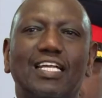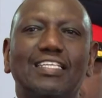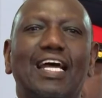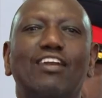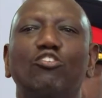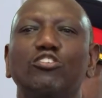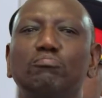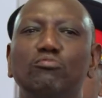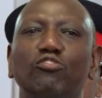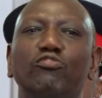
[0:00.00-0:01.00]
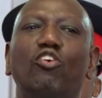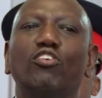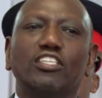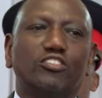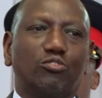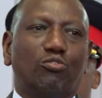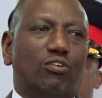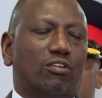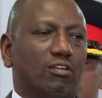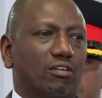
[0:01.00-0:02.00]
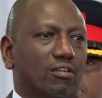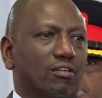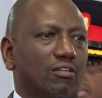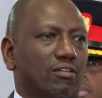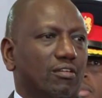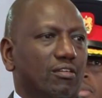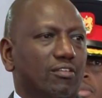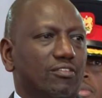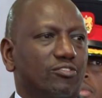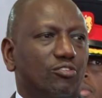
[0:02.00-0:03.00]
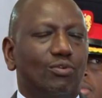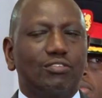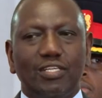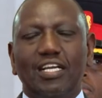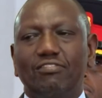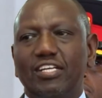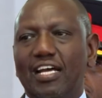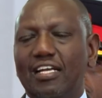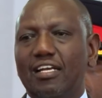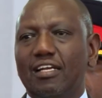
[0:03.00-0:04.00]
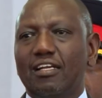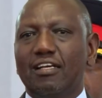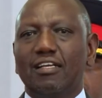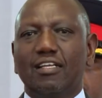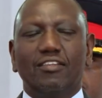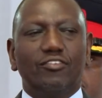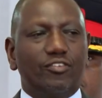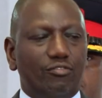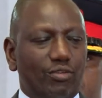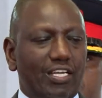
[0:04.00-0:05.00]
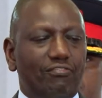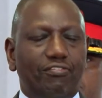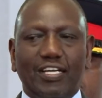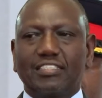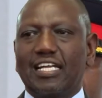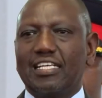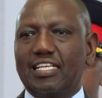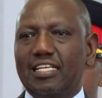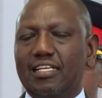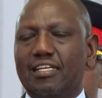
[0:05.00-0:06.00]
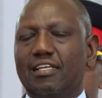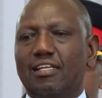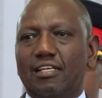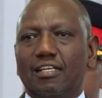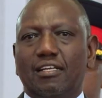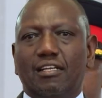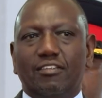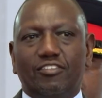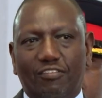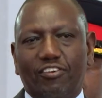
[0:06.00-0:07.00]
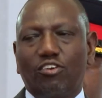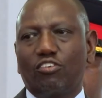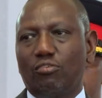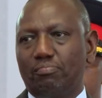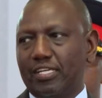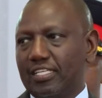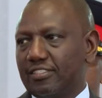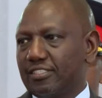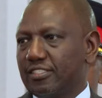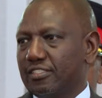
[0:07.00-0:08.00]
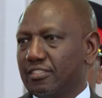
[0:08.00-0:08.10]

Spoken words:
that cannot move on its own. So what we have done is we have factored in several components.